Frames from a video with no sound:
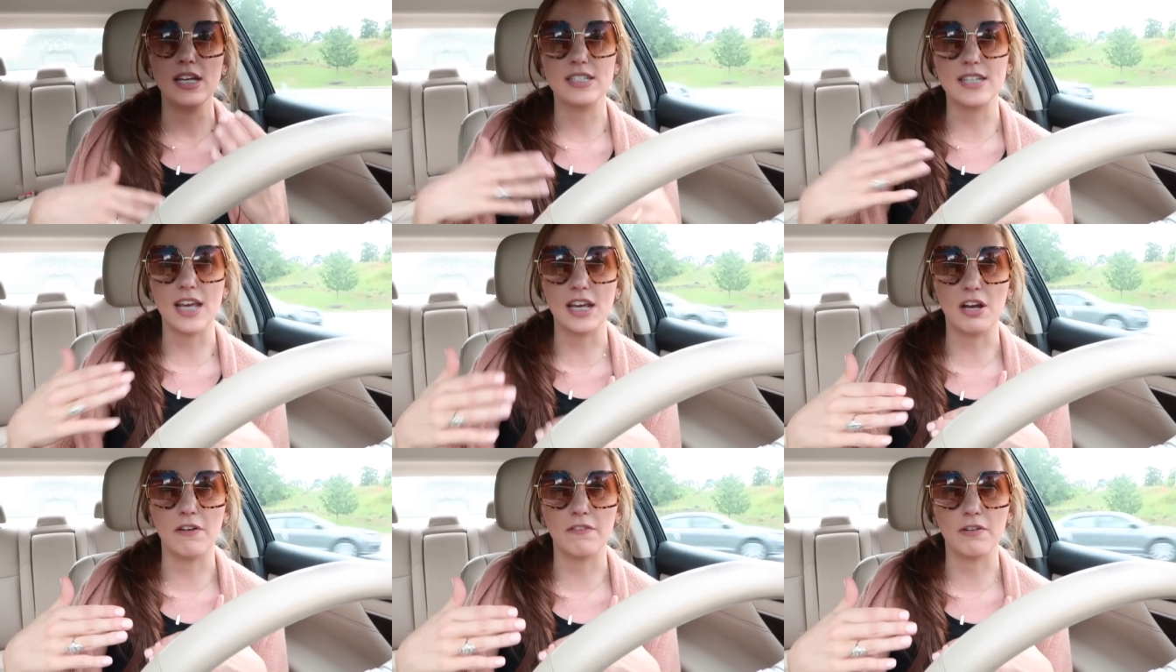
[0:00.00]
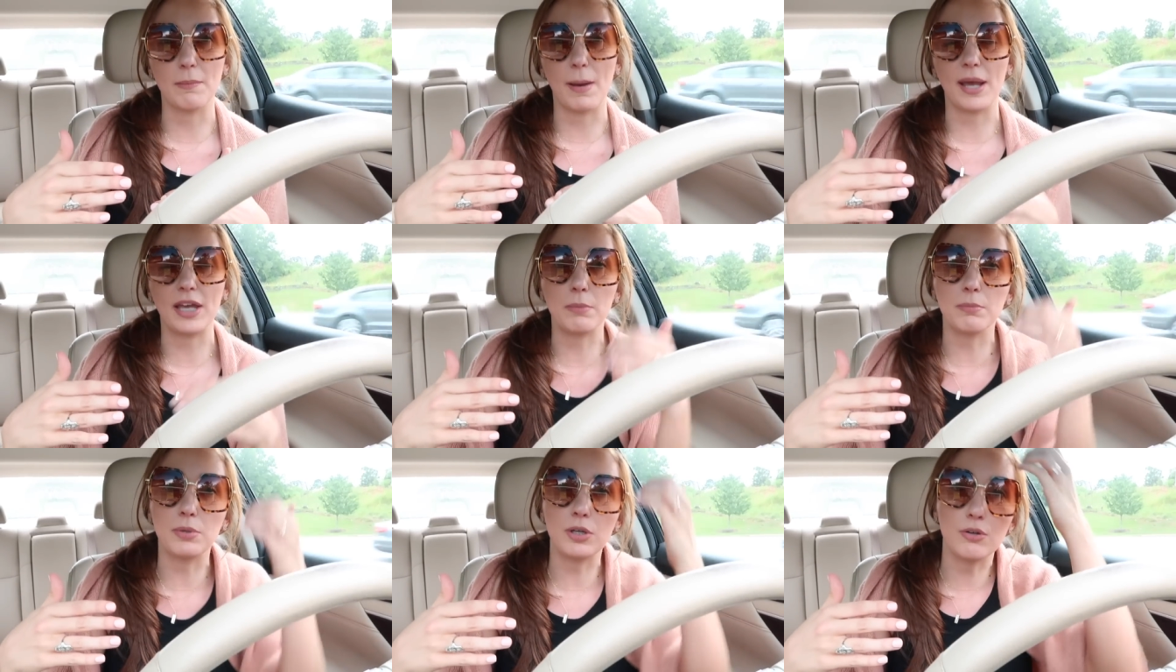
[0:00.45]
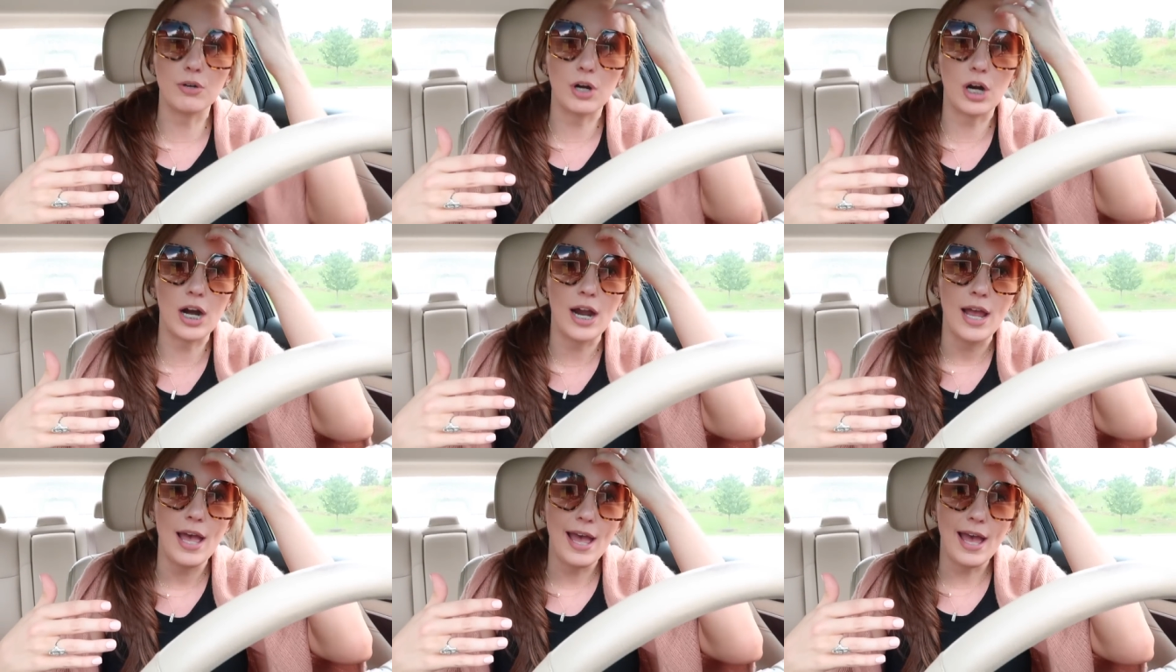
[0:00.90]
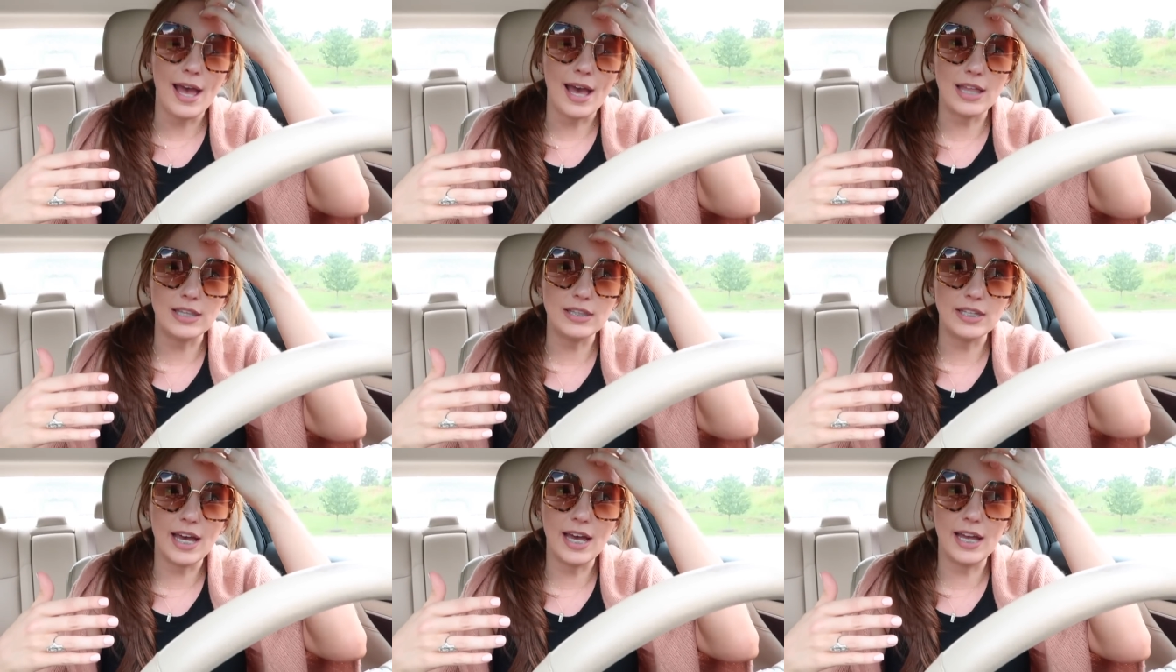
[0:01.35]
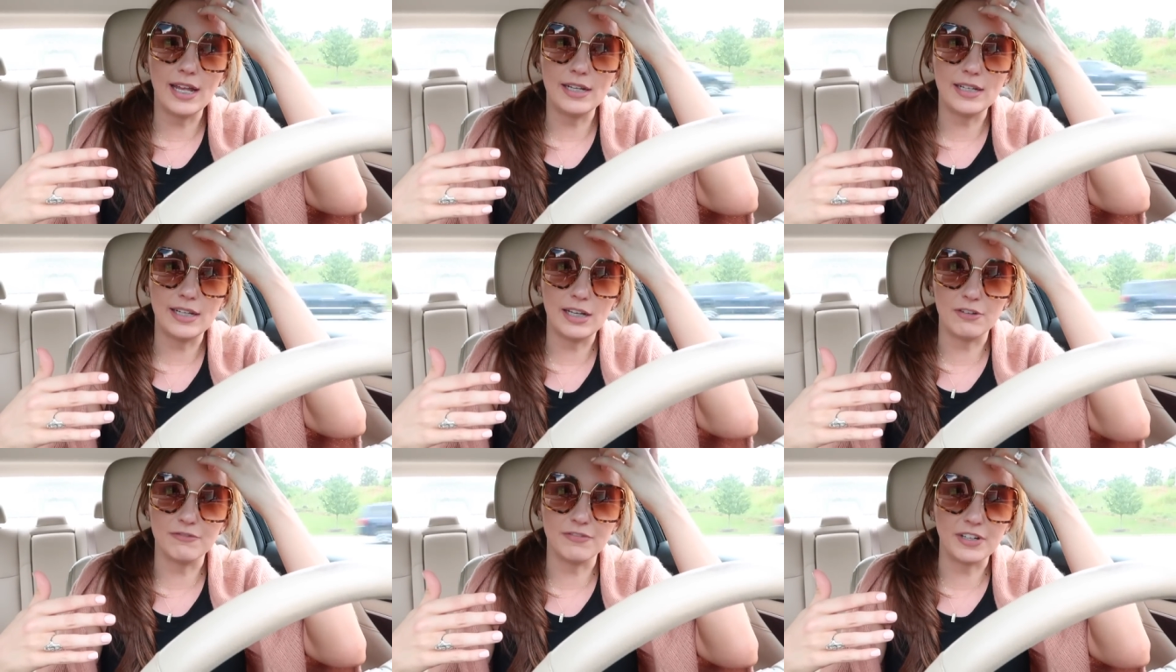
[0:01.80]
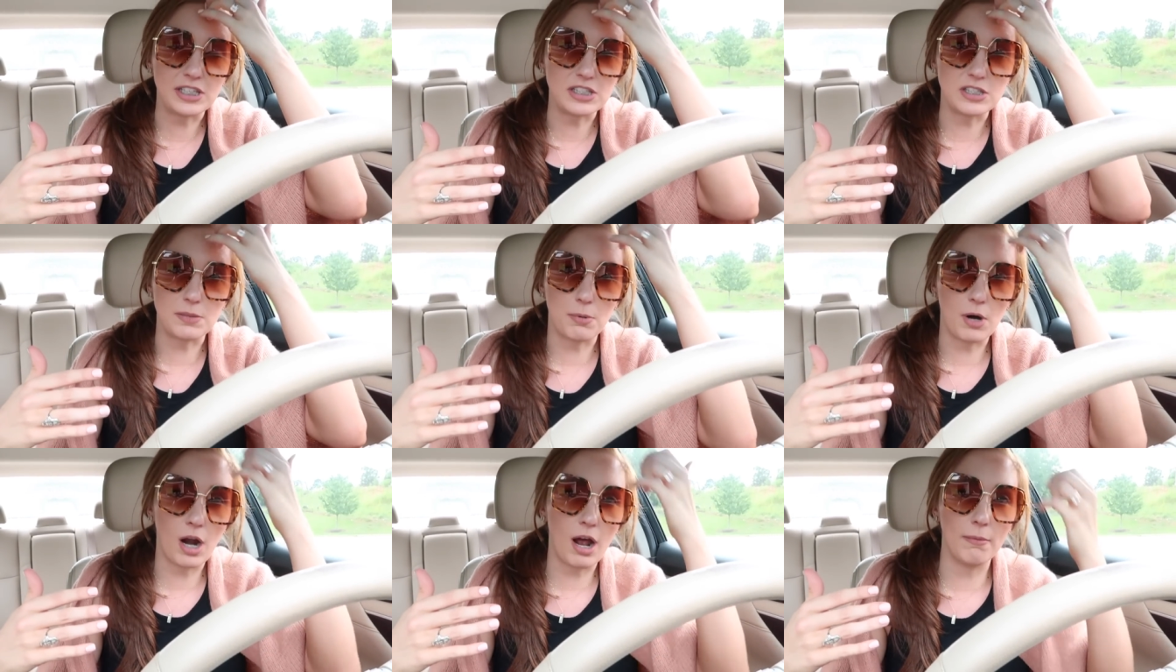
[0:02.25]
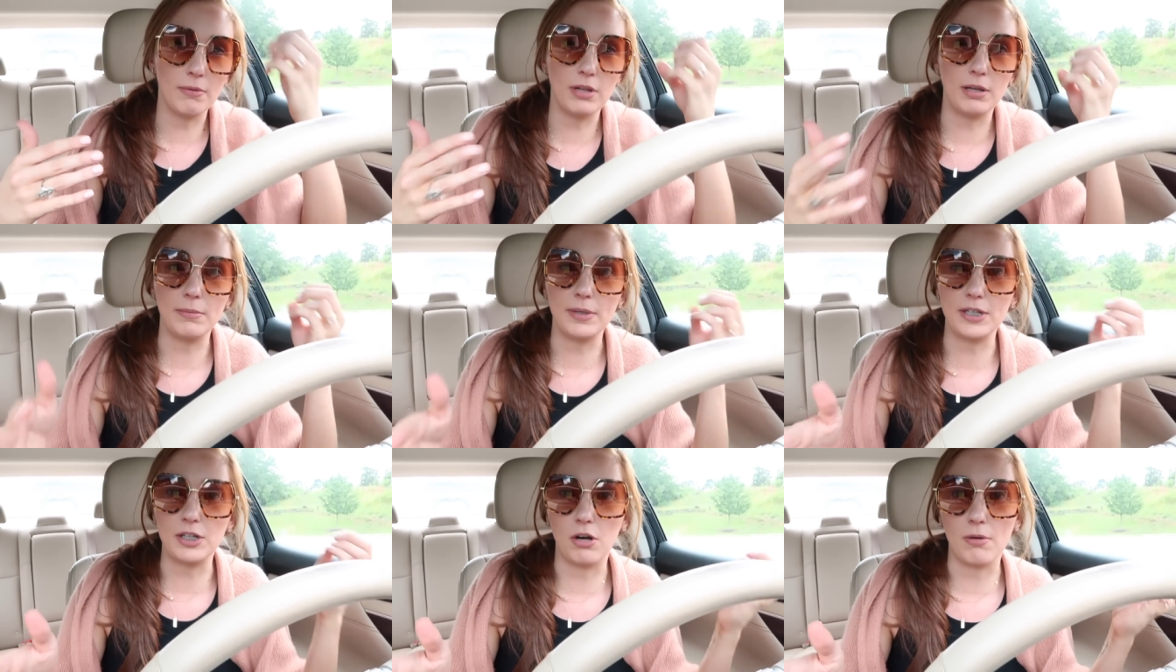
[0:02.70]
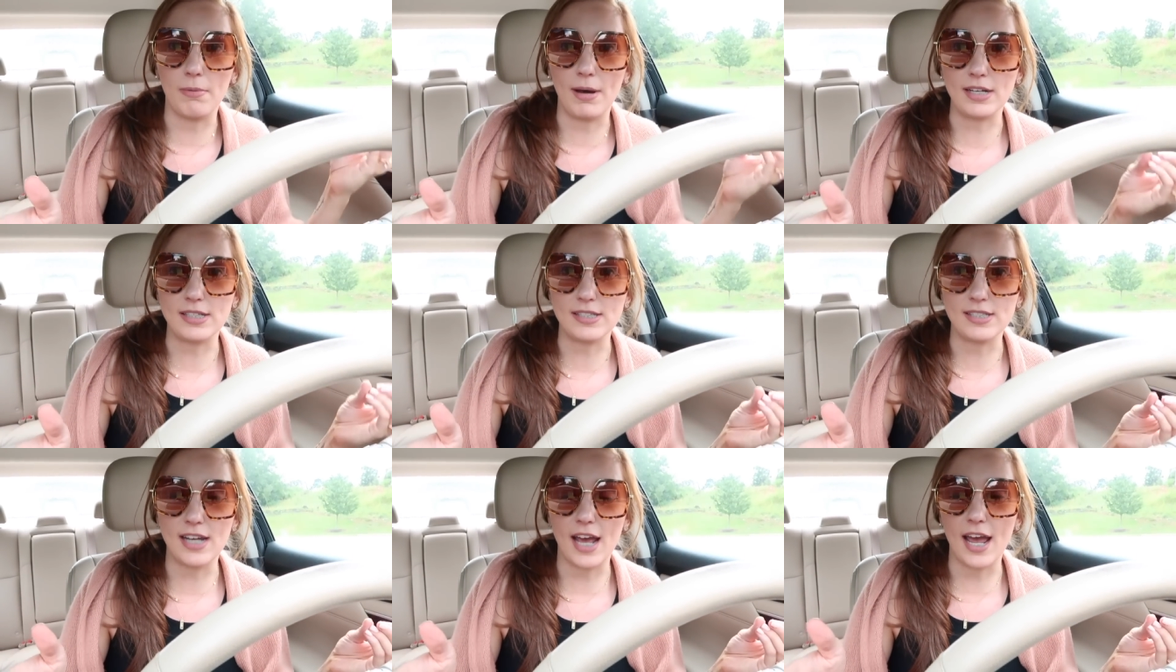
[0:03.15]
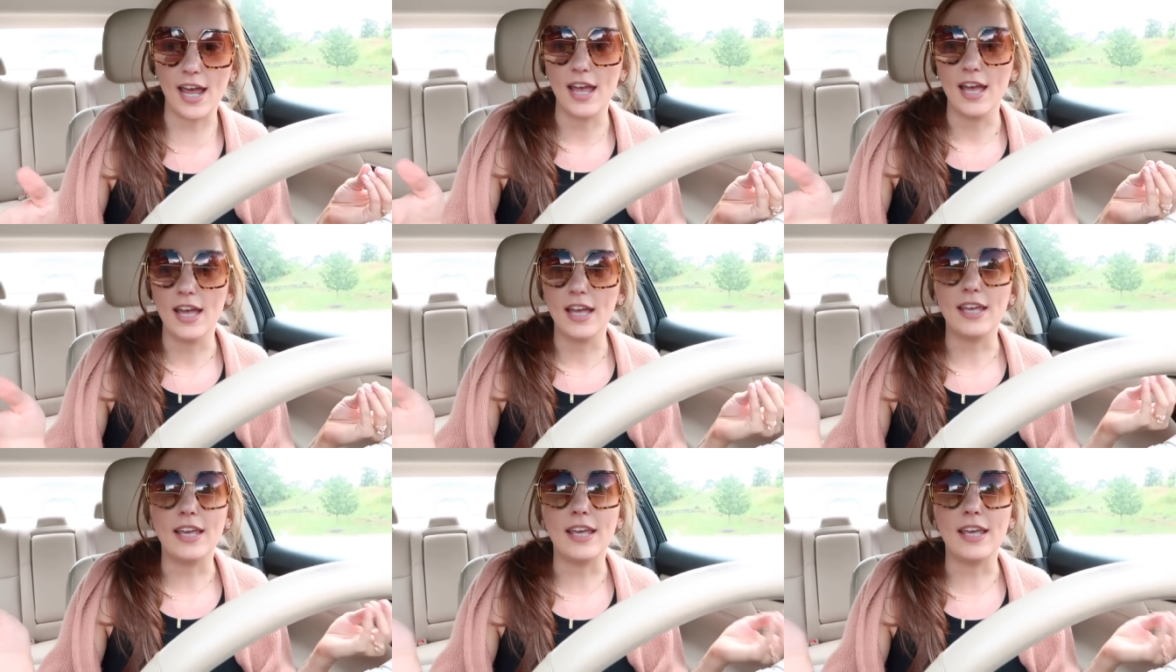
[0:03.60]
take over my computer, and then he'll fix the problem and go about his day.